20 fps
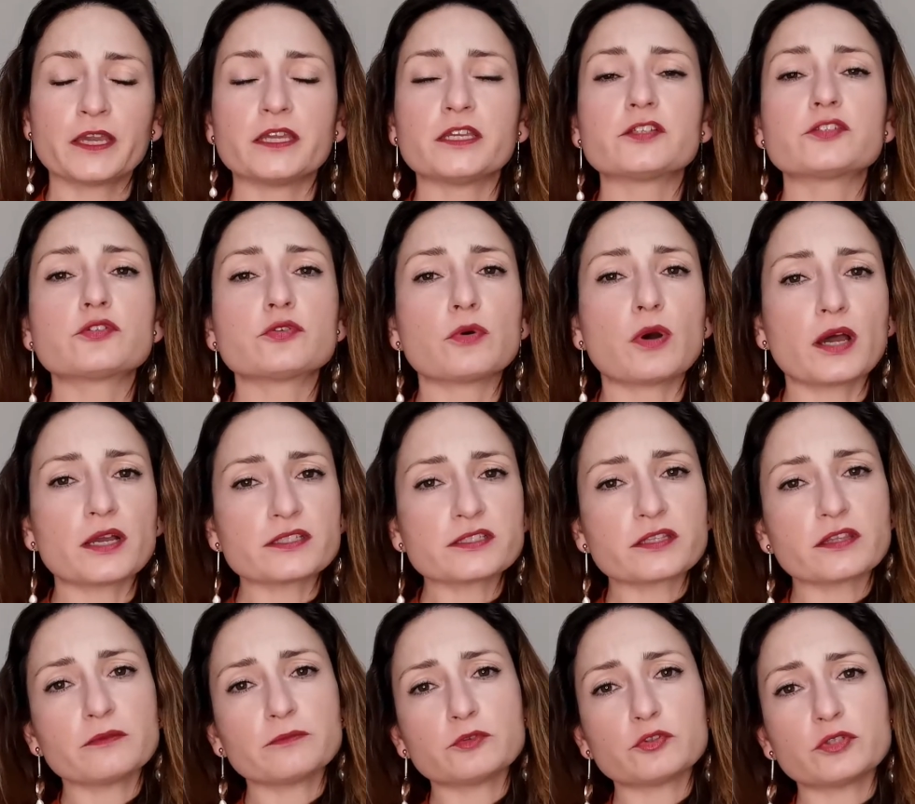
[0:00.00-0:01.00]
is to
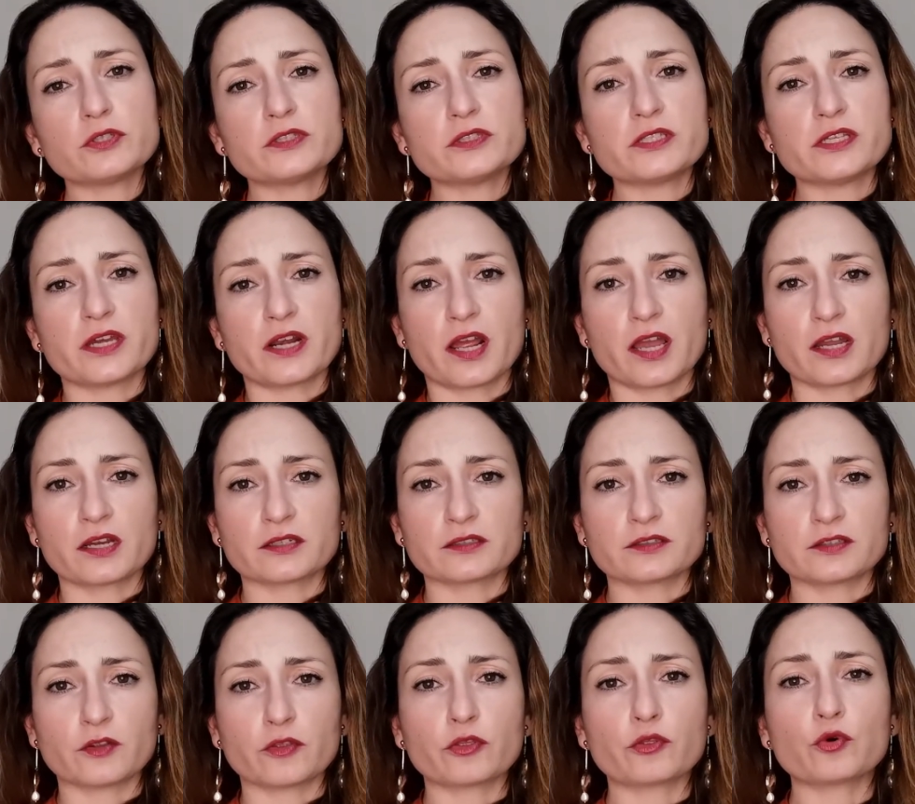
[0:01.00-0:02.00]
ask them to
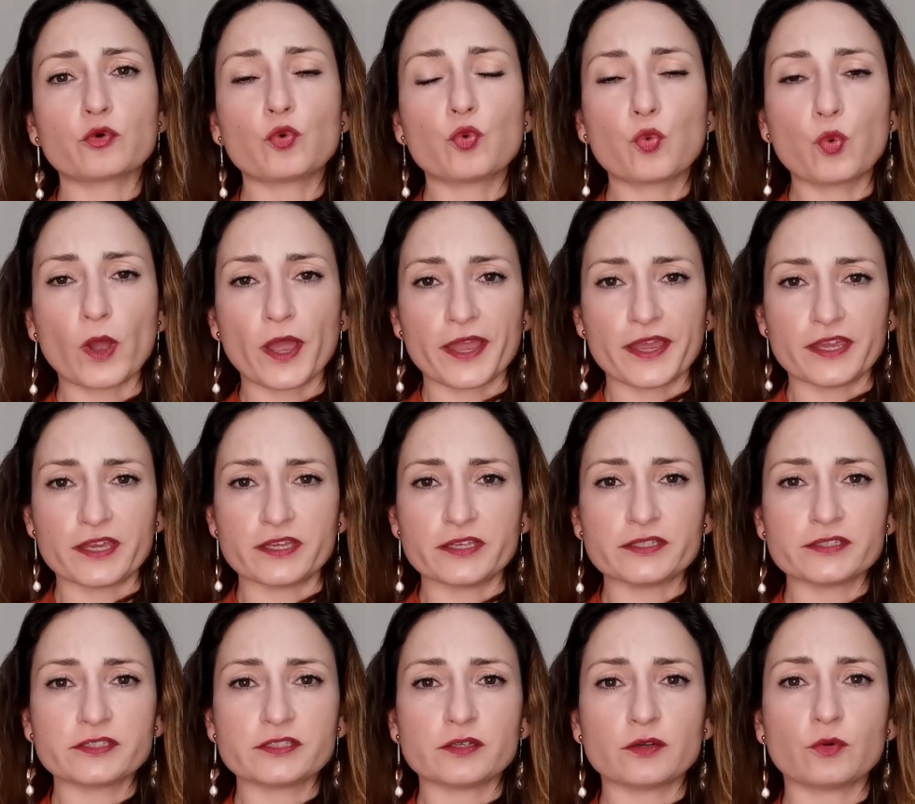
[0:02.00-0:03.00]
interact through
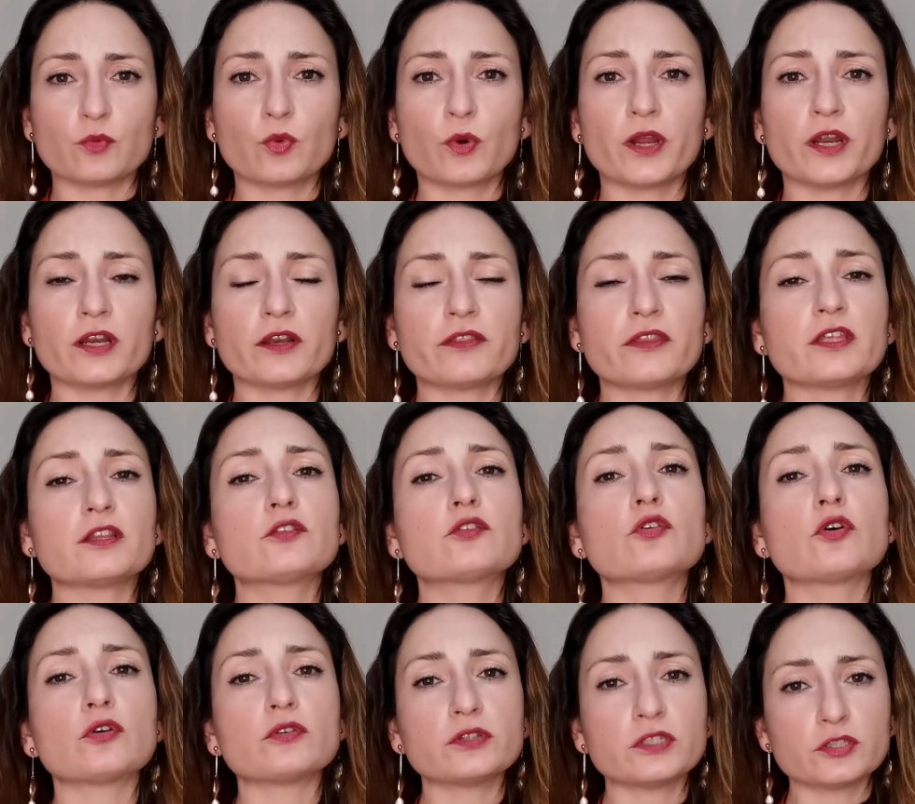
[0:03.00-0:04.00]
ways where they
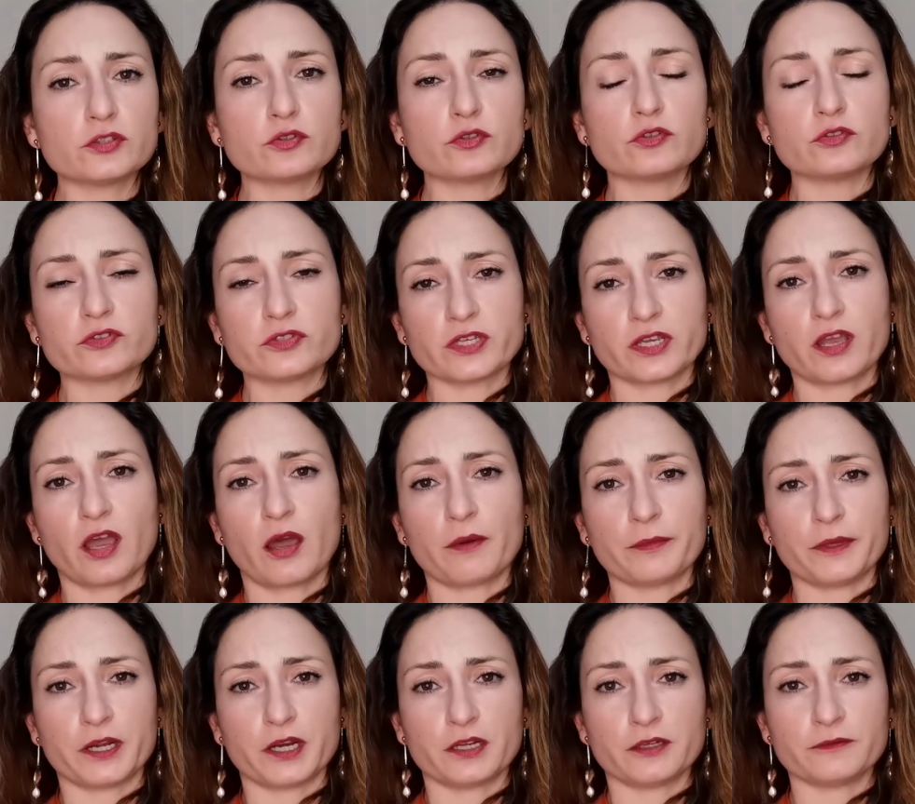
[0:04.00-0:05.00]
don't need to use a
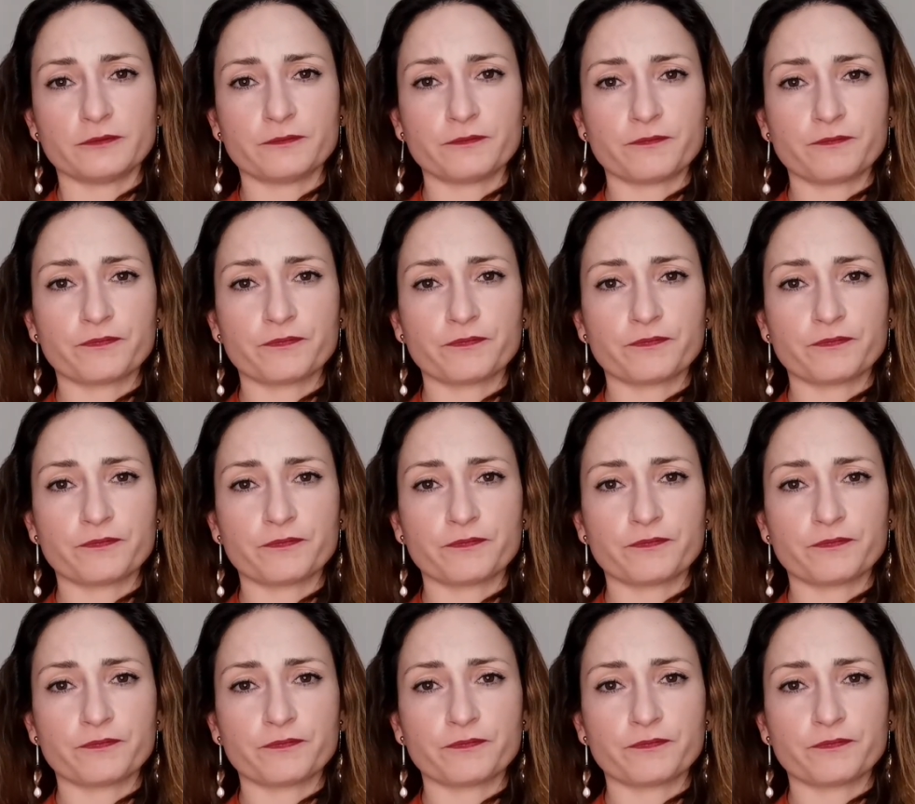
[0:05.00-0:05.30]
camera.